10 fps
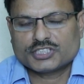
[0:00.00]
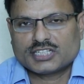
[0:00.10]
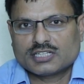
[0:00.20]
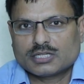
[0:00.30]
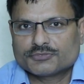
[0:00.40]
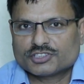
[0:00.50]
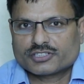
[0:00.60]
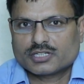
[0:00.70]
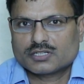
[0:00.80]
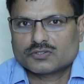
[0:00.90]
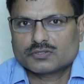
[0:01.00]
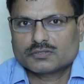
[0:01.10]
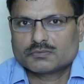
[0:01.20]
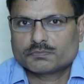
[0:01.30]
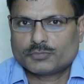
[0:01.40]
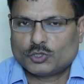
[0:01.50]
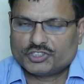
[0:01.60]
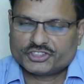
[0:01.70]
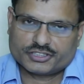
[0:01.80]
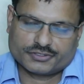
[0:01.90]
channel of Trishla
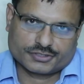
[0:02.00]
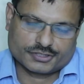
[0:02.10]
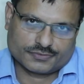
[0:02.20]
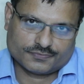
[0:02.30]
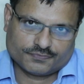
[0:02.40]
Foundations.